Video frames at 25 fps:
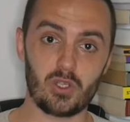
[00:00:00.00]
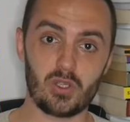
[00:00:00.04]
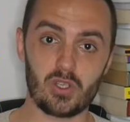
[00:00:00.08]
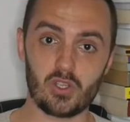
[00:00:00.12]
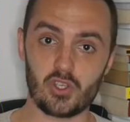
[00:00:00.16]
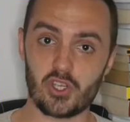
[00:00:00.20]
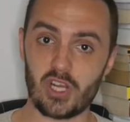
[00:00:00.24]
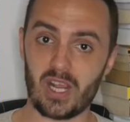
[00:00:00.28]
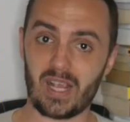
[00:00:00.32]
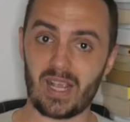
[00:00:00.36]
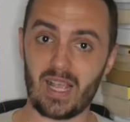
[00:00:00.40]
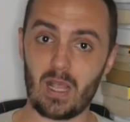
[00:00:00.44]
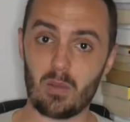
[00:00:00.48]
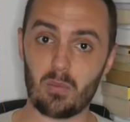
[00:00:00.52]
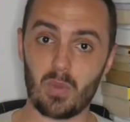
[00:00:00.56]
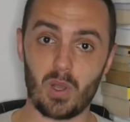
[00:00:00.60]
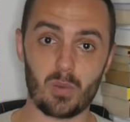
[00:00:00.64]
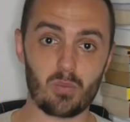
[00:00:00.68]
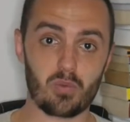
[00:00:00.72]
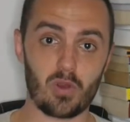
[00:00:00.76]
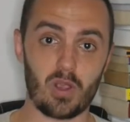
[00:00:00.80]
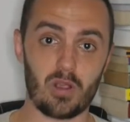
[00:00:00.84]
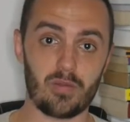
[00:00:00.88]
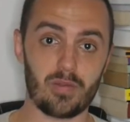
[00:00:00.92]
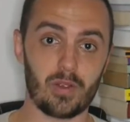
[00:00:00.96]
you can check out my
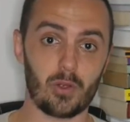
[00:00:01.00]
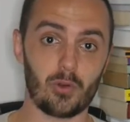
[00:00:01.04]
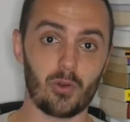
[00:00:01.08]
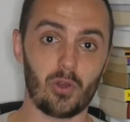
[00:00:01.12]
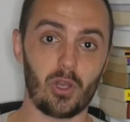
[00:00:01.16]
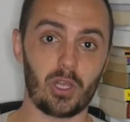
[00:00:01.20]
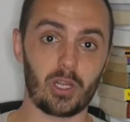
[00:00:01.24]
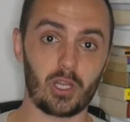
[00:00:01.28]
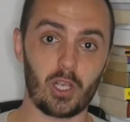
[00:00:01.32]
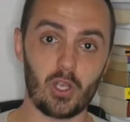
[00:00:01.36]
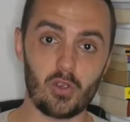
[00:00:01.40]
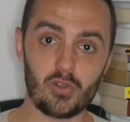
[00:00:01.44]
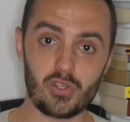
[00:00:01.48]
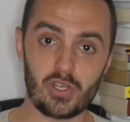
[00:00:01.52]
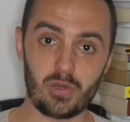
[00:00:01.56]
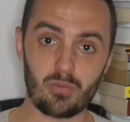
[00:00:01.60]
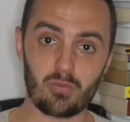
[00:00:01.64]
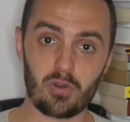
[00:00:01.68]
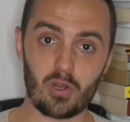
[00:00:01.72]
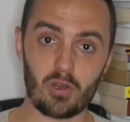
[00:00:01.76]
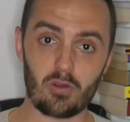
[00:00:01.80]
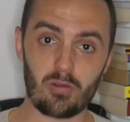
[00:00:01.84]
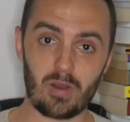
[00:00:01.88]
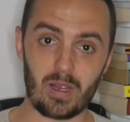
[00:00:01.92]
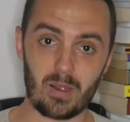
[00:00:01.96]
private online coaching
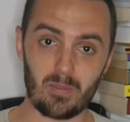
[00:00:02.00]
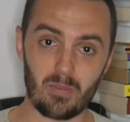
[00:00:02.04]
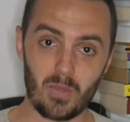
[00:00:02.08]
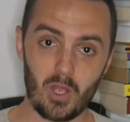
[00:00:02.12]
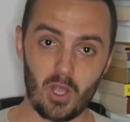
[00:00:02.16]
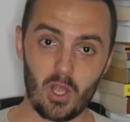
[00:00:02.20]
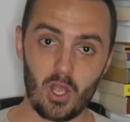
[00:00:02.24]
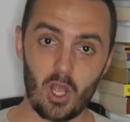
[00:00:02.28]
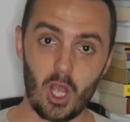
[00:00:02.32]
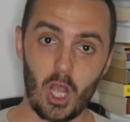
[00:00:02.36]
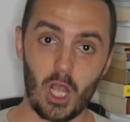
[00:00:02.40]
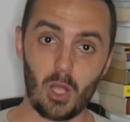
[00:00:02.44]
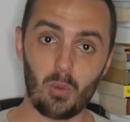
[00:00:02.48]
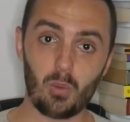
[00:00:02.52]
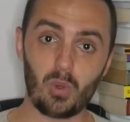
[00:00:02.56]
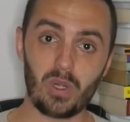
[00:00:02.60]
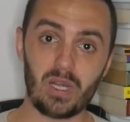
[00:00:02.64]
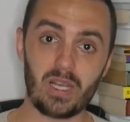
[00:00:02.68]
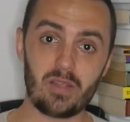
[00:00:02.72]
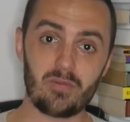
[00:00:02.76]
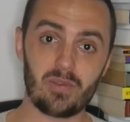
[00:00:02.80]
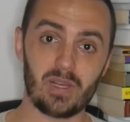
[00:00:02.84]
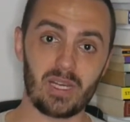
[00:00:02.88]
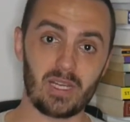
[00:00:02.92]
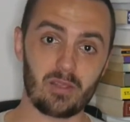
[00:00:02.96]
program. I will
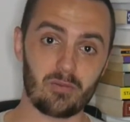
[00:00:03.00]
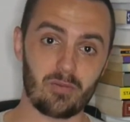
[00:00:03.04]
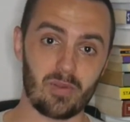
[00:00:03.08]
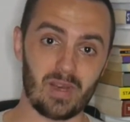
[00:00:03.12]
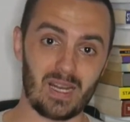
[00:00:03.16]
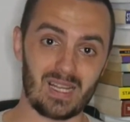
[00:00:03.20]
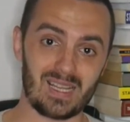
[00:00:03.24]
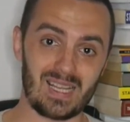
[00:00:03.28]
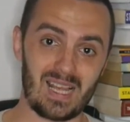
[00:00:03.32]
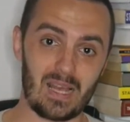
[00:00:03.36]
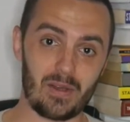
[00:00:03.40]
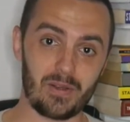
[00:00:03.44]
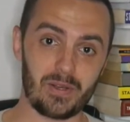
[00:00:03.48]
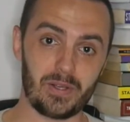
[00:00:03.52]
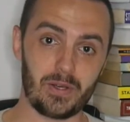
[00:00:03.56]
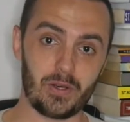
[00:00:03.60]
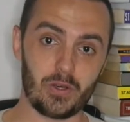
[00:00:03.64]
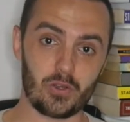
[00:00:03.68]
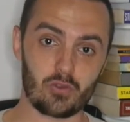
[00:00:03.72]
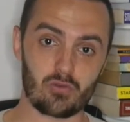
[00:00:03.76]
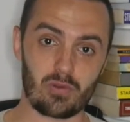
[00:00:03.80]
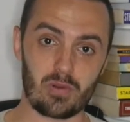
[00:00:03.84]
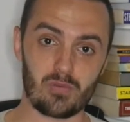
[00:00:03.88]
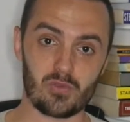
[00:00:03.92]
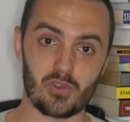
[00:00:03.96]
leave a link for that down in the
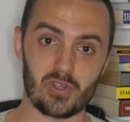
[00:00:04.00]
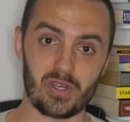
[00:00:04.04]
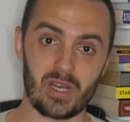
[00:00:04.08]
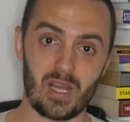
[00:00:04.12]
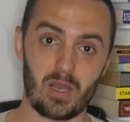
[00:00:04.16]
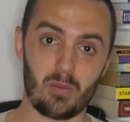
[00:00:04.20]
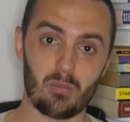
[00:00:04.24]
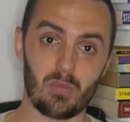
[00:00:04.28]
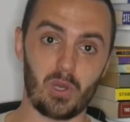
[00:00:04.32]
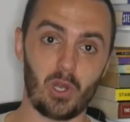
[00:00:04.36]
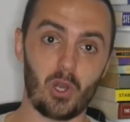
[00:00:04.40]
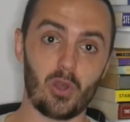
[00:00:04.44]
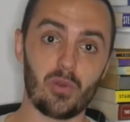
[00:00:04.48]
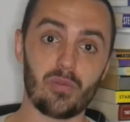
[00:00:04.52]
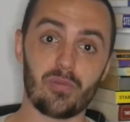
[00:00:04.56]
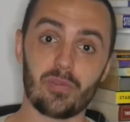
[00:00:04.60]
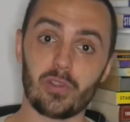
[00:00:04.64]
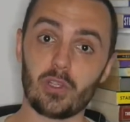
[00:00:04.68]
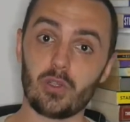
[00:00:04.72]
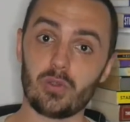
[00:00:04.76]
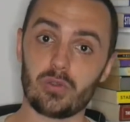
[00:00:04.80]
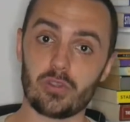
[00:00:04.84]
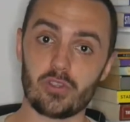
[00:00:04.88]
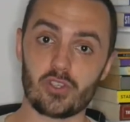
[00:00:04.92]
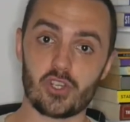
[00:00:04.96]
description down below for
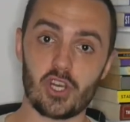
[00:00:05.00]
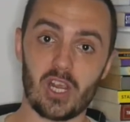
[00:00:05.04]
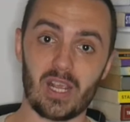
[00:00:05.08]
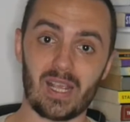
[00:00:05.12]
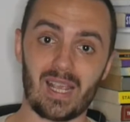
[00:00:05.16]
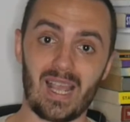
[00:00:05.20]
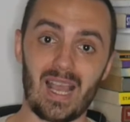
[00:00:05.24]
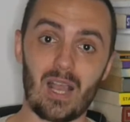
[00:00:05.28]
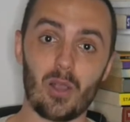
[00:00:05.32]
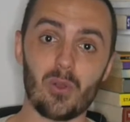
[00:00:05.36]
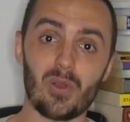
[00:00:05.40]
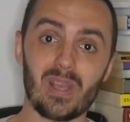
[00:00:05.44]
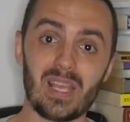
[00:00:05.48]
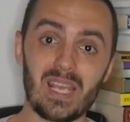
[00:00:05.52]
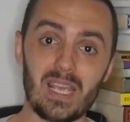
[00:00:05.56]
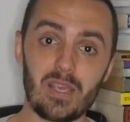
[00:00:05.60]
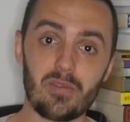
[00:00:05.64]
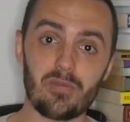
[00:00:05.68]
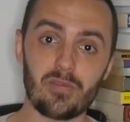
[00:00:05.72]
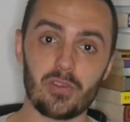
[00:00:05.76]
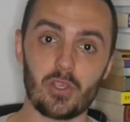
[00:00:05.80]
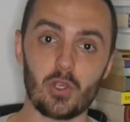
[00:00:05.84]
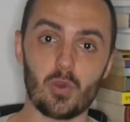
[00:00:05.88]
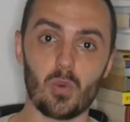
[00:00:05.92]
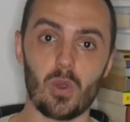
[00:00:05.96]
you to check out
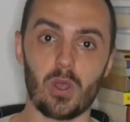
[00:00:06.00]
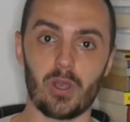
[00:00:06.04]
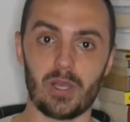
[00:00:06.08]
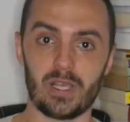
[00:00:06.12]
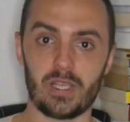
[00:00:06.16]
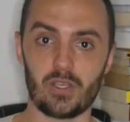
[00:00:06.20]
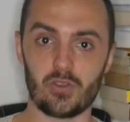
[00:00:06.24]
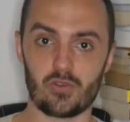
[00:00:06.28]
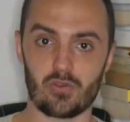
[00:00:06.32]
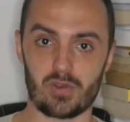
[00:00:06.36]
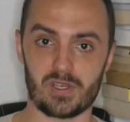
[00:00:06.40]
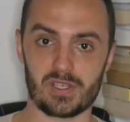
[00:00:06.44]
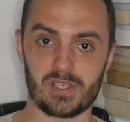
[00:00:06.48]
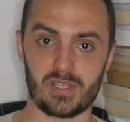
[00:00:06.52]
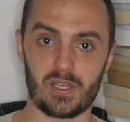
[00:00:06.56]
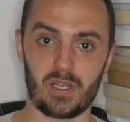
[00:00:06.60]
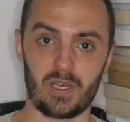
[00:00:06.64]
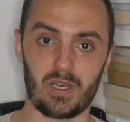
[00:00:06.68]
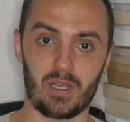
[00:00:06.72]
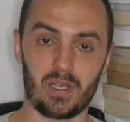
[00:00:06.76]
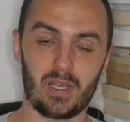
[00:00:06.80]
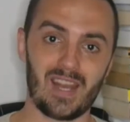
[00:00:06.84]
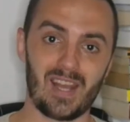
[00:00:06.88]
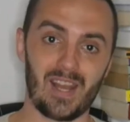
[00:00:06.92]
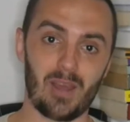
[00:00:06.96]
if you are
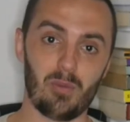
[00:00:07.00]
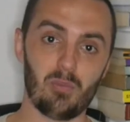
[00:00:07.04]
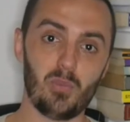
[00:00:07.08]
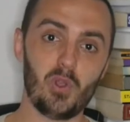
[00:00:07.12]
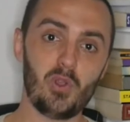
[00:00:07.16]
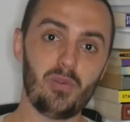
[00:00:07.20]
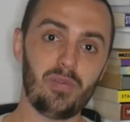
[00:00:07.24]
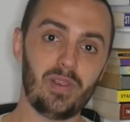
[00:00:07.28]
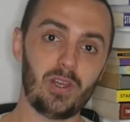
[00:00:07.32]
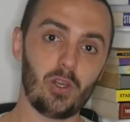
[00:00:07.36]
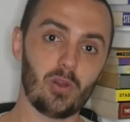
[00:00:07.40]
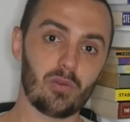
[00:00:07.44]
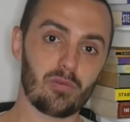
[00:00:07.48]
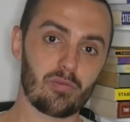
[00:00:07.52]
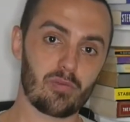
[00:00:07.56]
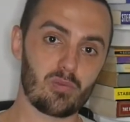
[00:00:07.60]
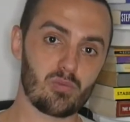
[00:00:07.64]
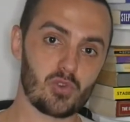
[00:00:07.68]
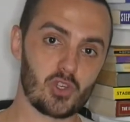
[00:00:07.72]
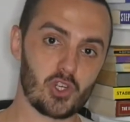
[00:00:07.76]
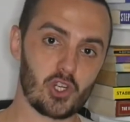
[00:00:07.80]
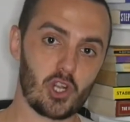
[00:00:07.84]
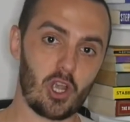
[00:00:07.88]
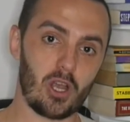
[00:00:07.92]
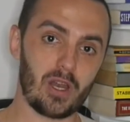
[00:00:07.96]
interested. Now, moving on from
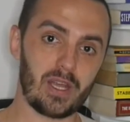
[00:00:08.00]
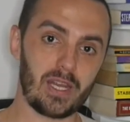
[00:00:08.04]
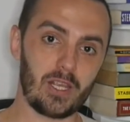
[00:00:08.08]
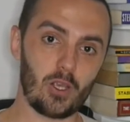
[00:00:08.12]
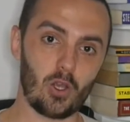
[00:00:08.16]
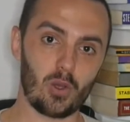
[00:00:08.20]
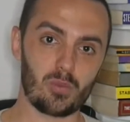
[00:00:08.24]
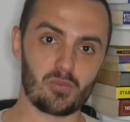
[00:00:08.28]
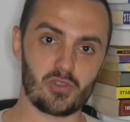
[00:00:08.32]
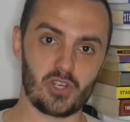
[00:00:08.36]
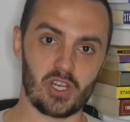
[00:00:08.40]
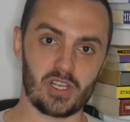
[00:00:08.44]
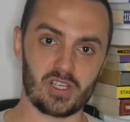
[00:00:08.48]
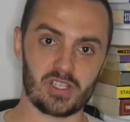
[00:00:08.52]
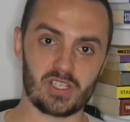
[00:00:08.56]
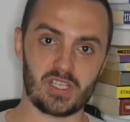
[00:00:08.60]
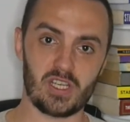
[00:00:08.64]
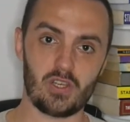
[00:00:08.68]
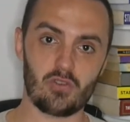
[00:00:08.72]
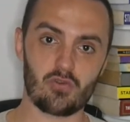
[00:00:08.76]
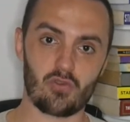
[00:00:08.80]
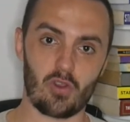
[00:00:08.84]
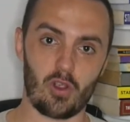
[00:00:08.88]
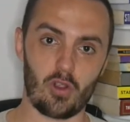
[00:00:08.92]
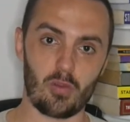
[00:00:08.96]
shiny object
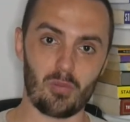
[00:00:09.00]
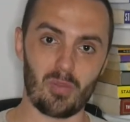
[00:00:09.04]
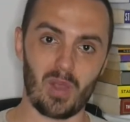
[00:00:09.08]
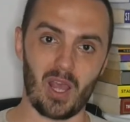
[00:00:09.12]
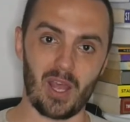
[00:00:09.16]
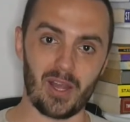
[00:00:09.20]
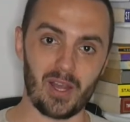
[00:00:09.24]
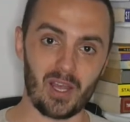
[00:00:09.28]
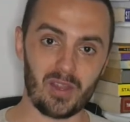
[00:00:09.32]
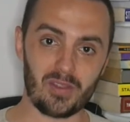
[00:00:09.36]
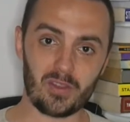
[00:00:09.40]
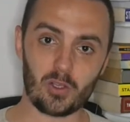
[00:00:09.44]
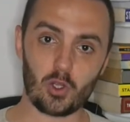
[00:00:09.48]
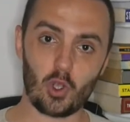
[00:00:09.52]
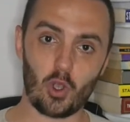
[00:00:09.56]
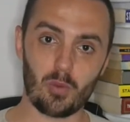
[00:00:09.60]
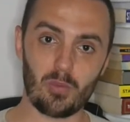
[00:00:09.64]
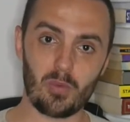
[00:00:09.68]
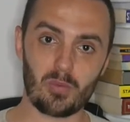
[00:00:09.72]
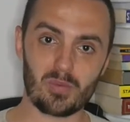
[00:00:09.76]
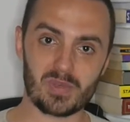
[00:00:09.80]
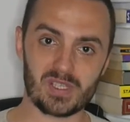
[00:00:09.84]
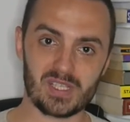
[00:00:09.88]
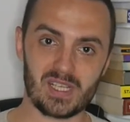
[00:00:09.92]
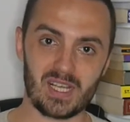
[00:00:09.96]
syndrome, another
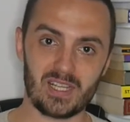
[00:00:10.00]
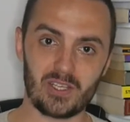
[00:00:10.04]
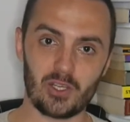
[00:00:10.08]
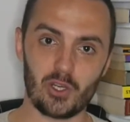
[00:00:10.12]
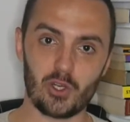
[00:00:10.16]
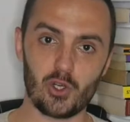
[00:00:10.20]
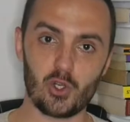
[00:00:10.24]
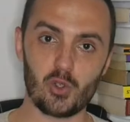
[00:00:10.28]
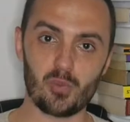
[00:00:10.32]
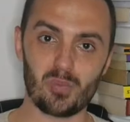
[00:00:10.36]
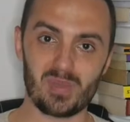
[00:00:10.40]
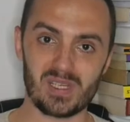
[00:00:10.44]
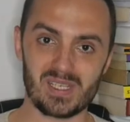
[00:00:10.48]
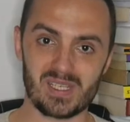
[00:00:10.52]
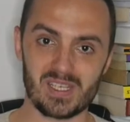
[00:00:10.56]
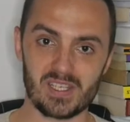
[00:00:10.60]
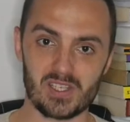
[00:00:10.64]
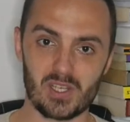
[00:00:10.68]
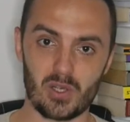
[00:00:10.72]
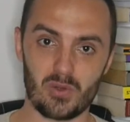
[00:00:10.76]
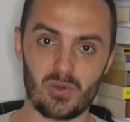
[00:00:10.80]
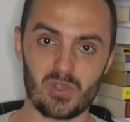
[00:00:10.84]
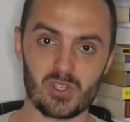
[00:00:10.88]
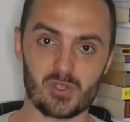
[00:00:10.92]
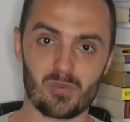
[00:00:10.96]
common mistake that new
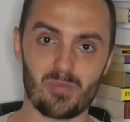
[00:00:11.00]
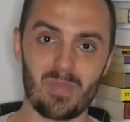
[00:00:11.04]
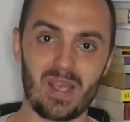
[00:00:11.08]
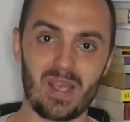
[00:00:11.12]
business owners